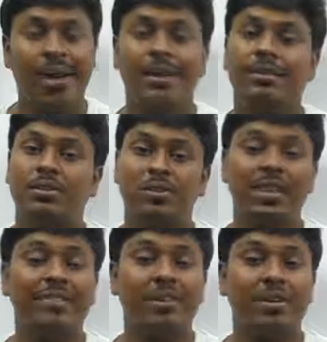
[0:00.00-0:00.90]
and
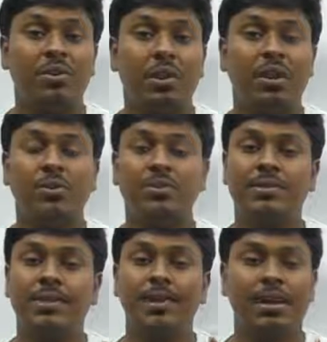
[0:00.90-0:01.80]
today we are going to
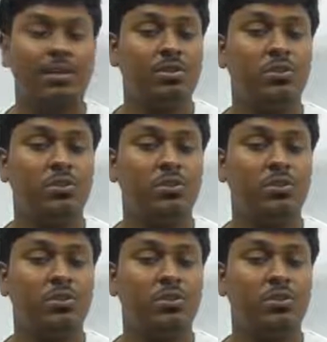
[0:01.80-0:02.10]
see a